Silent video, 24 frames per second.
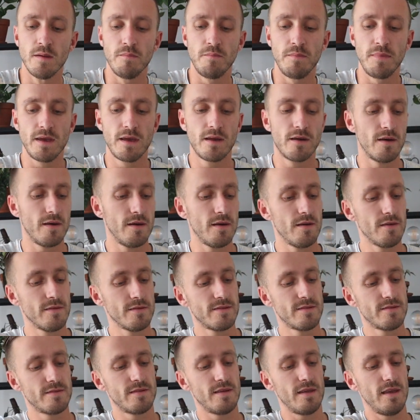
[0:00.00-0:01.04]

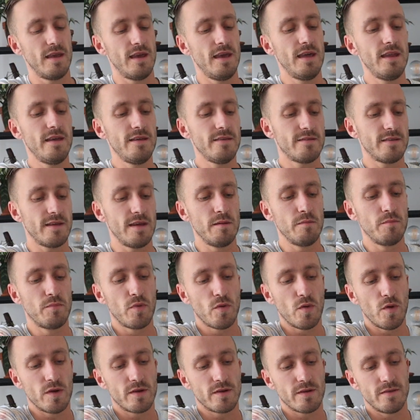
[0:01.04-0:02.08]
because it is
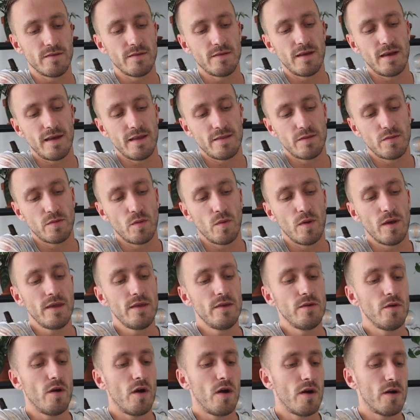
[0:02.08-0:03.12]
important that when
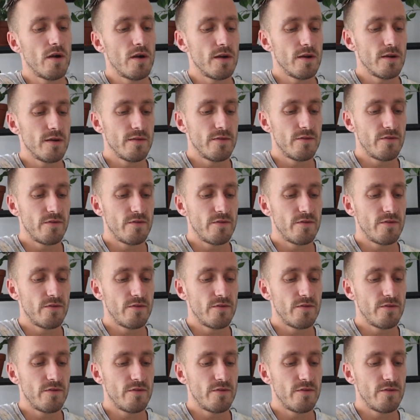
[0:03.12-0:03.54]
you are